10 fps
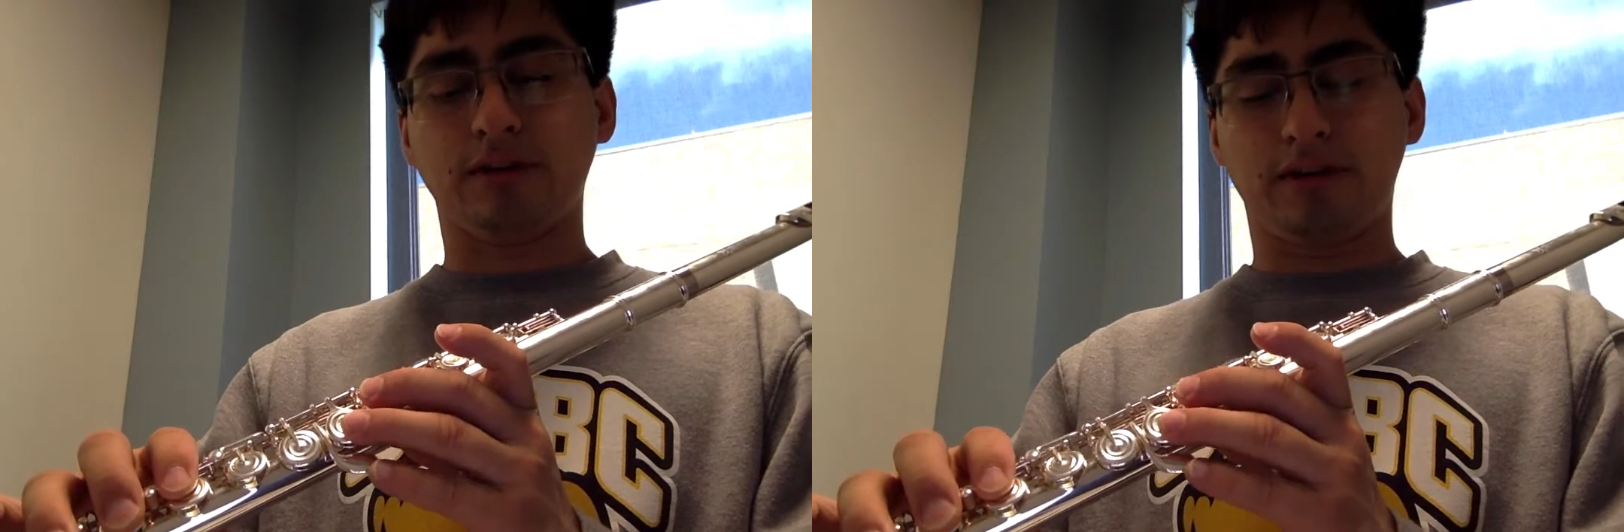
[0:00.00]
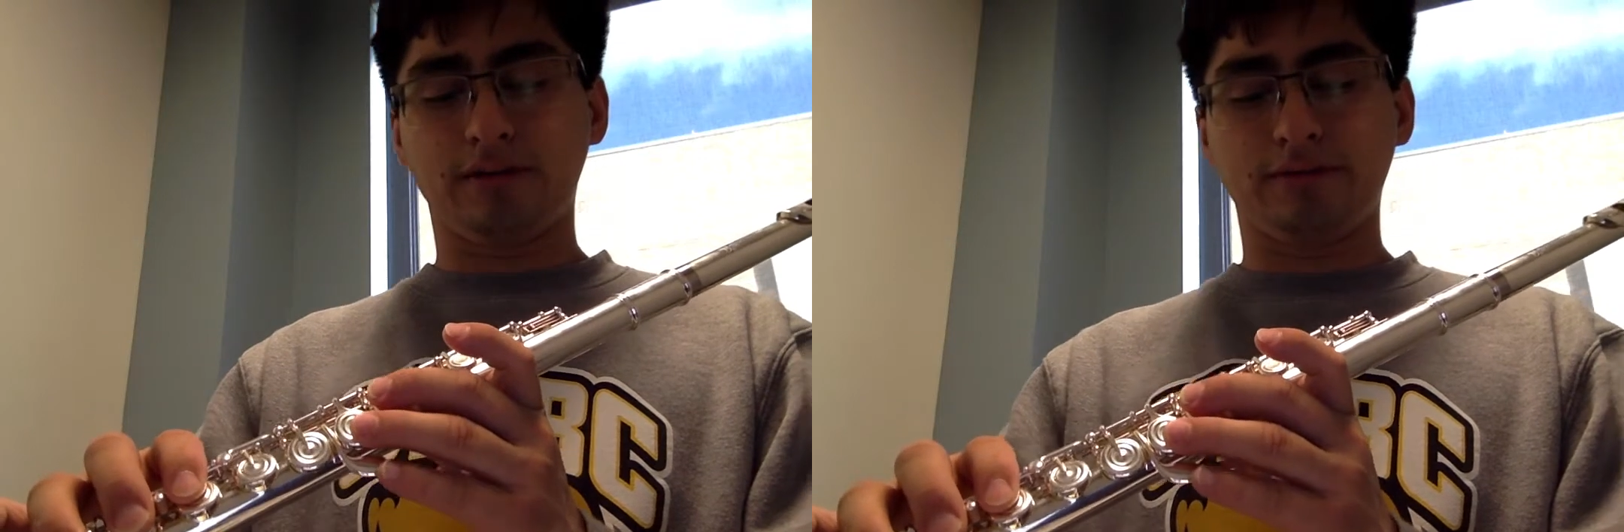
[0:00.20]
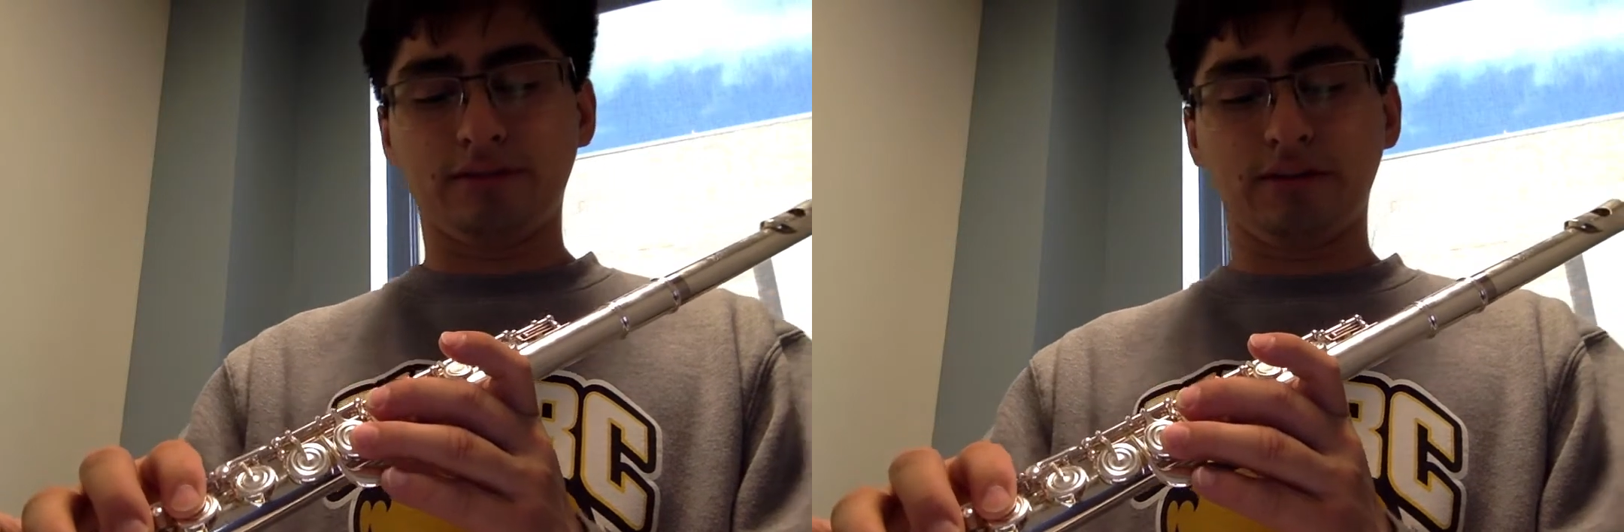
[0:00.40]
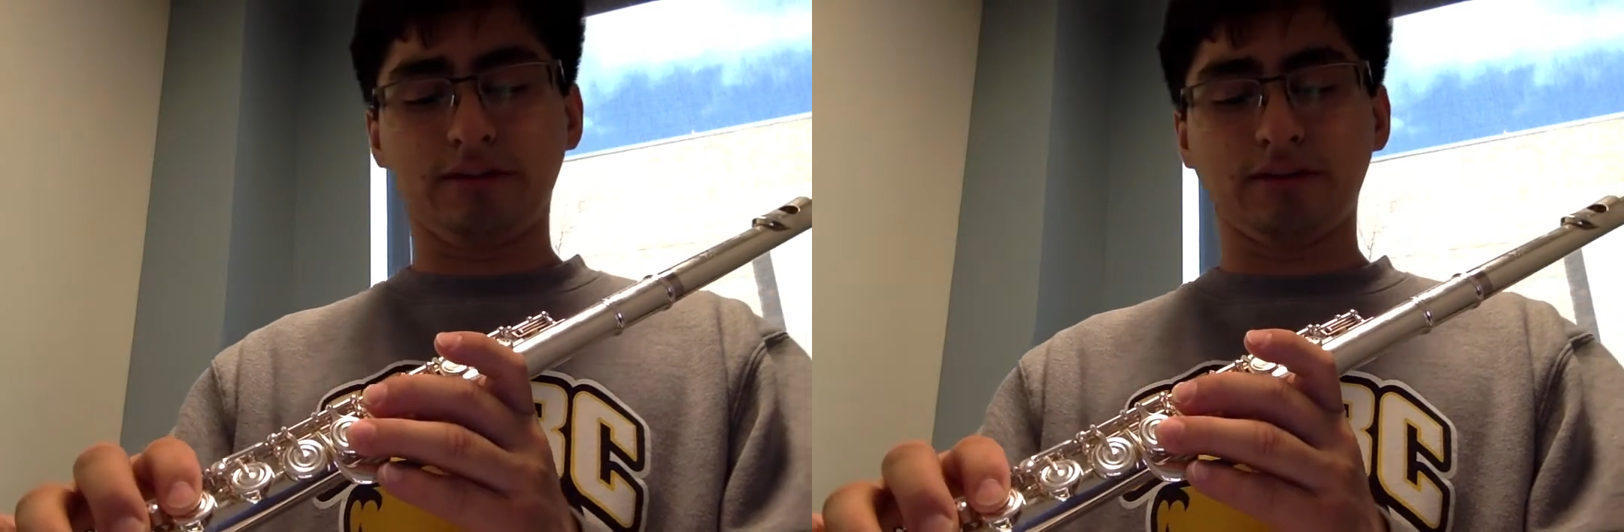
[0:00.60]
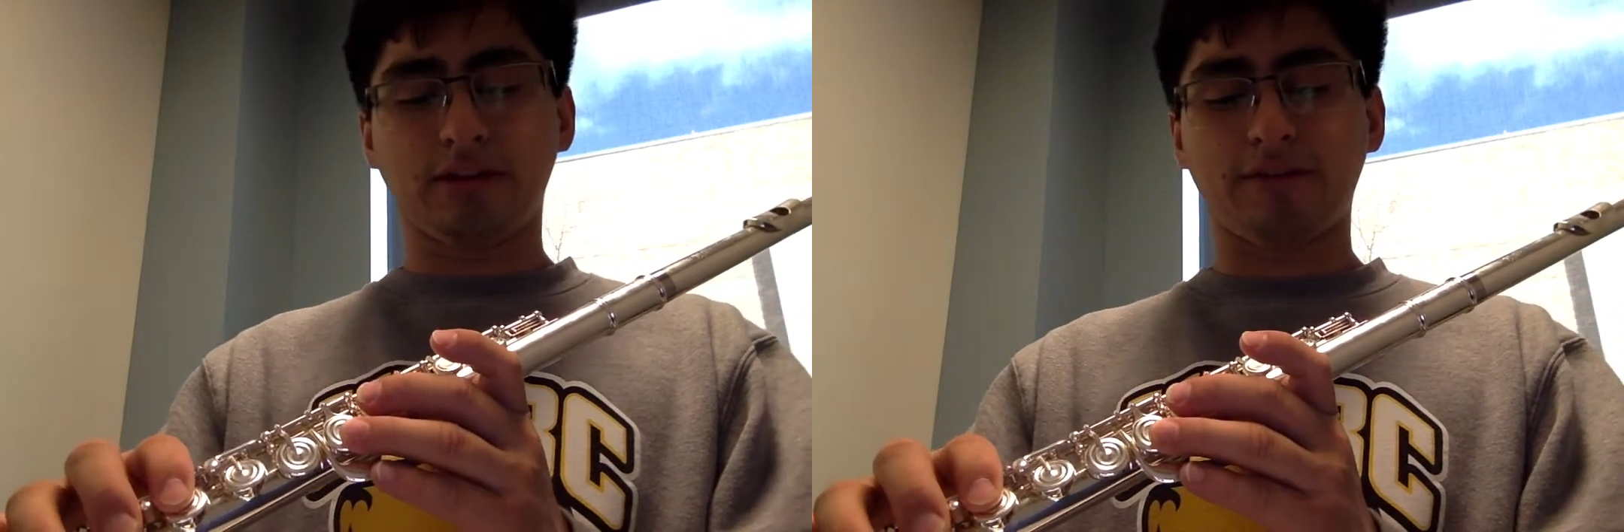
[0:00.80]
of
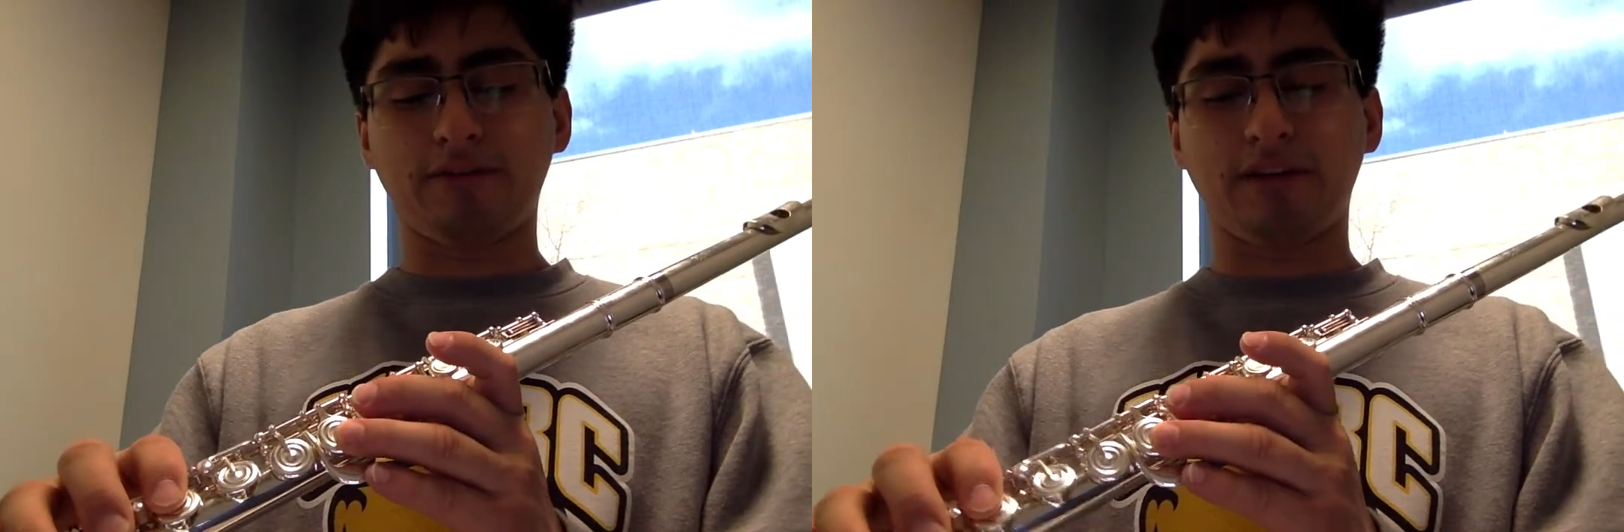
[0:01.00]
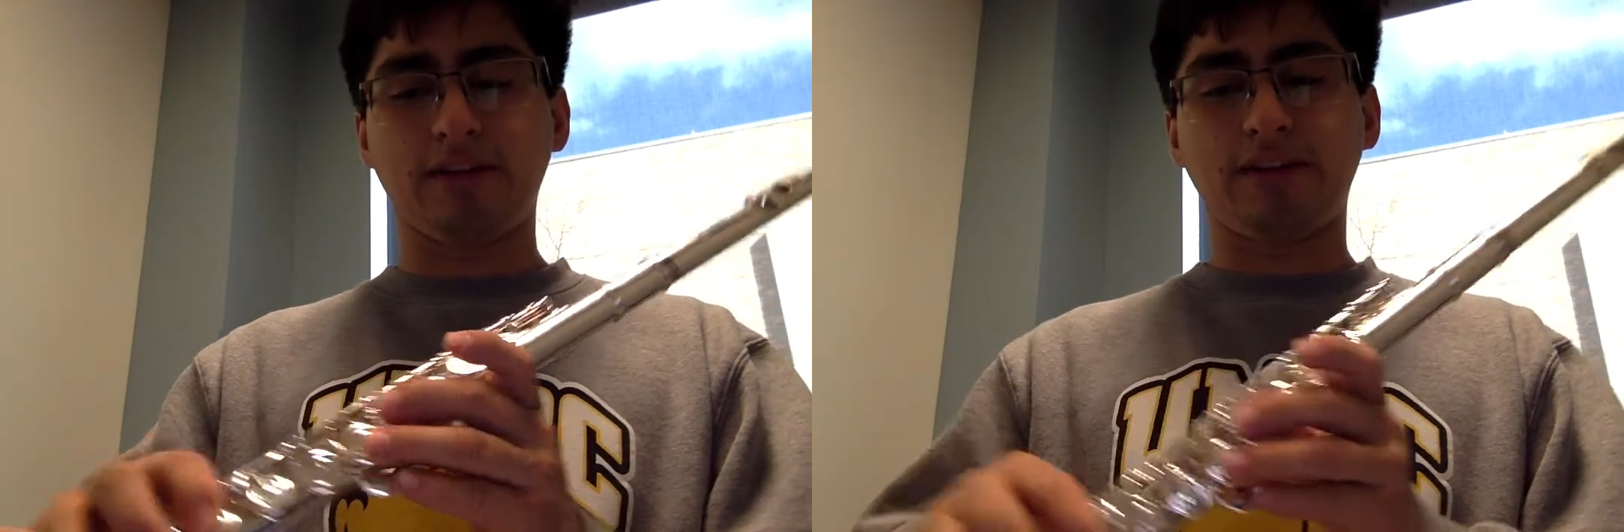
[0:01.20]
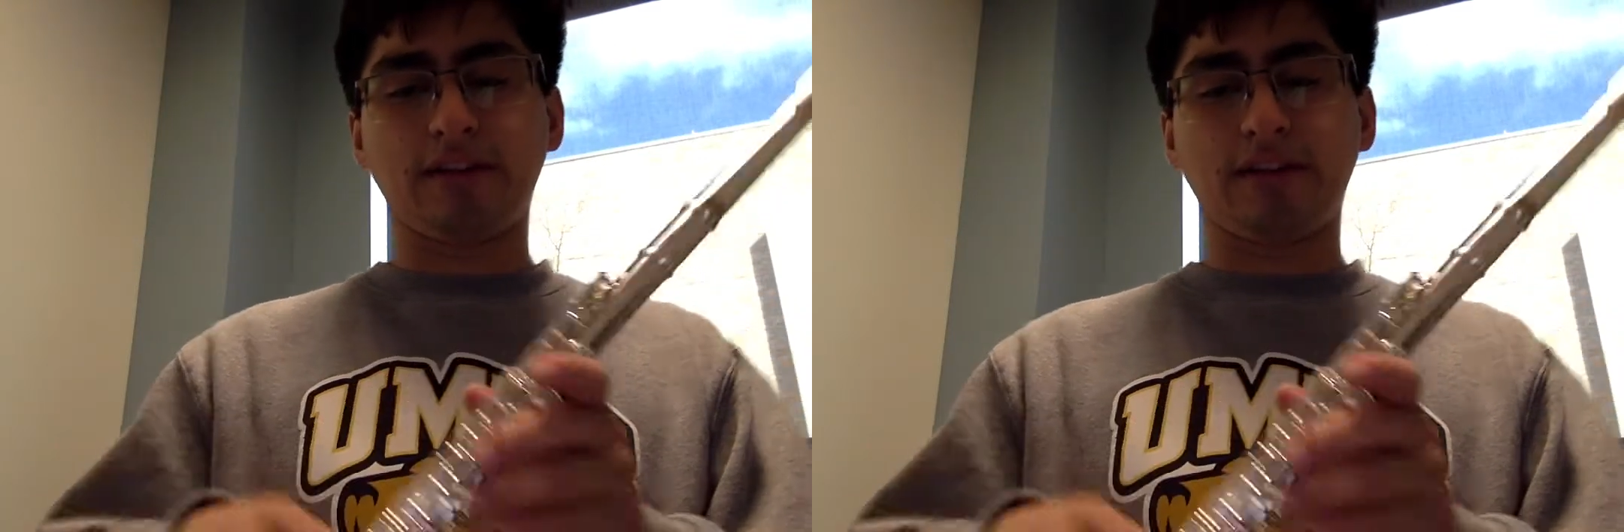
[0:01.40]
the left hand,